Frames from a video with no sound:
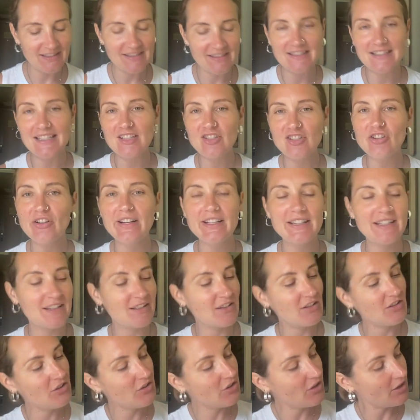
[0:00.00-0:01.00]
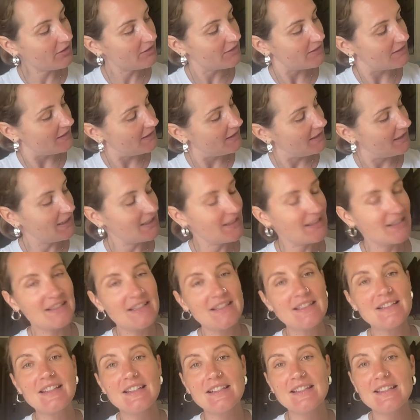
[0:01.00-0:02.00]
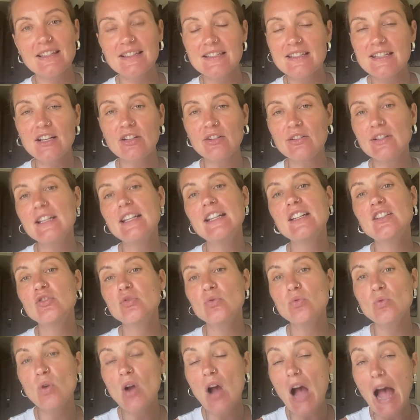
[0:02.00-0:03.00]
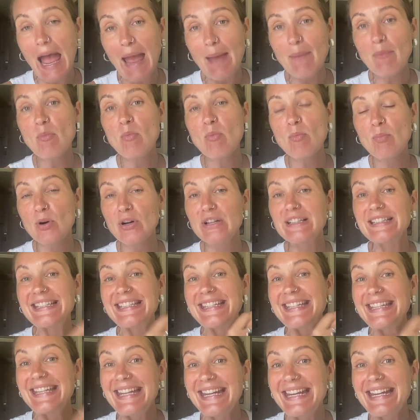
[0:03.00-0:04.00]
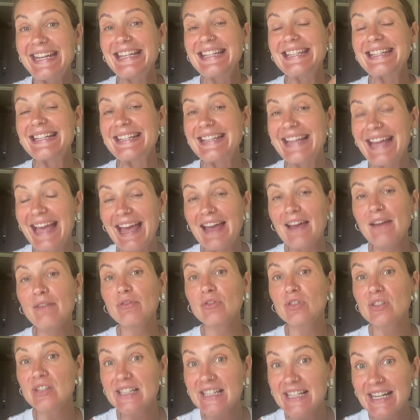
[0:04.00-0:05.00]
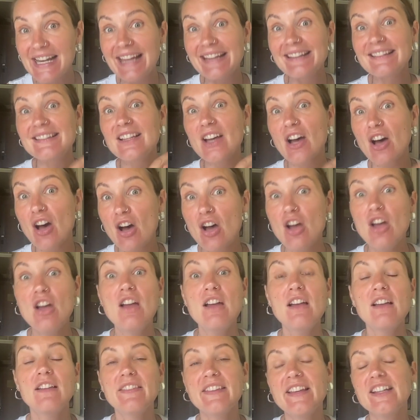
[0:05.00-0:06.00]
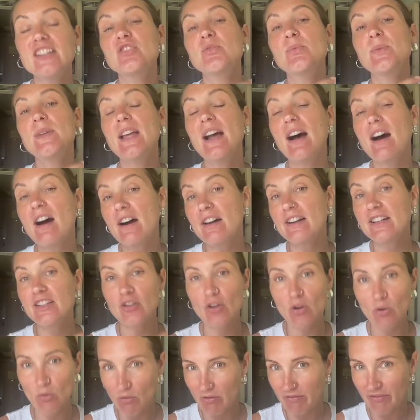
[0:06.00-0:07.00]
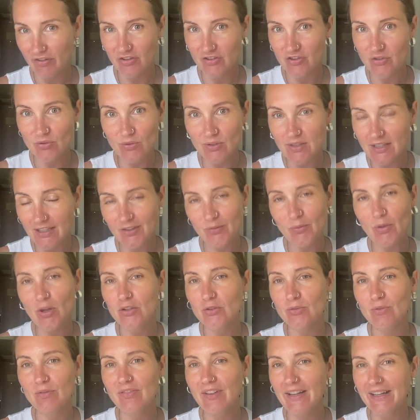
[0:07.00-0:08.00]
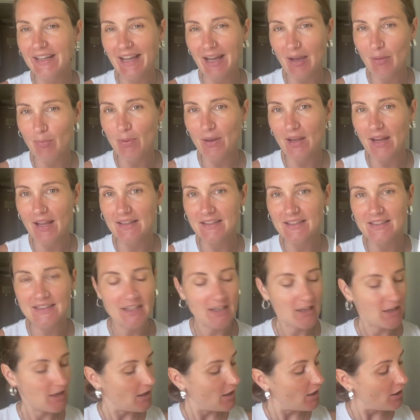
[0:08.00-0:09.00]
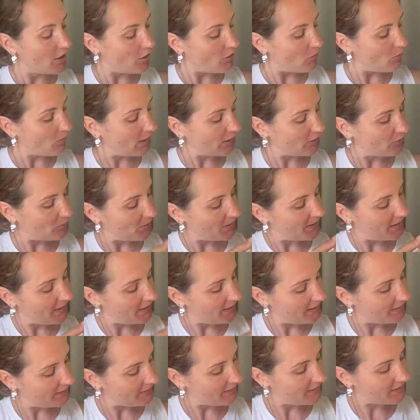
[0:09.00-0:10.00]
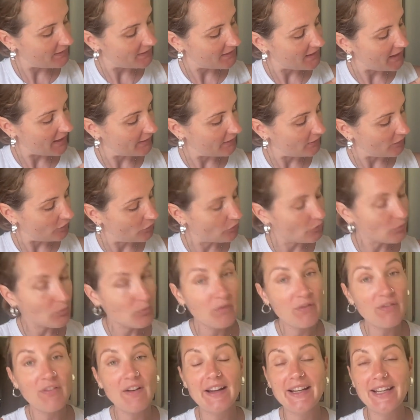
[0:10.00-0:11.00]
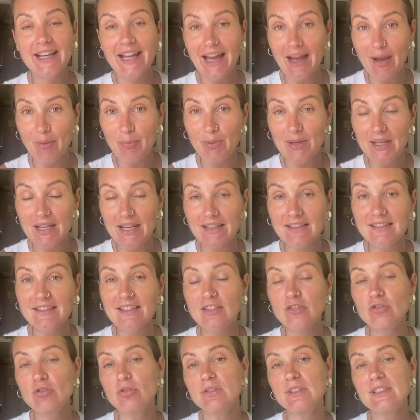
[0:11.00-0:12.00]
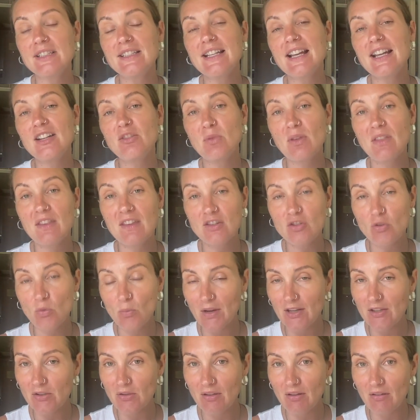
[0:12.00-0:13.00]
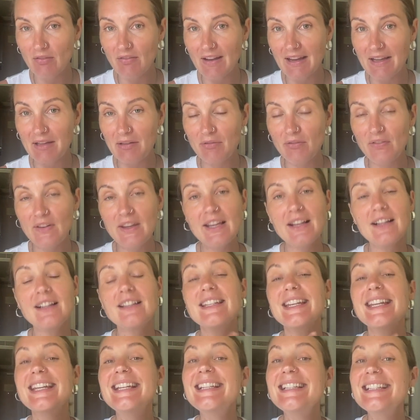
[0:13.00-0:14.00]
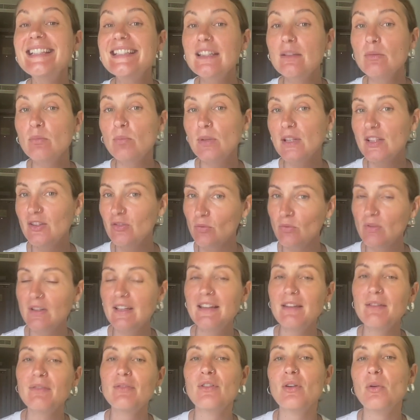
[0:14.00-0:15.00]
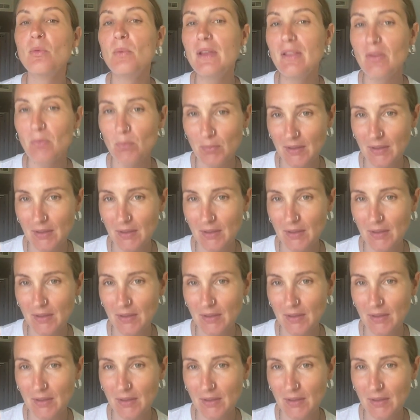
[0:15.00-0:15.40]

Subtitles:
literally not needed and necessary to embody each and every letter that we are in our oversoul network to find happiness. What we need is that to find happiness and to reside within the one unified field is simply to live with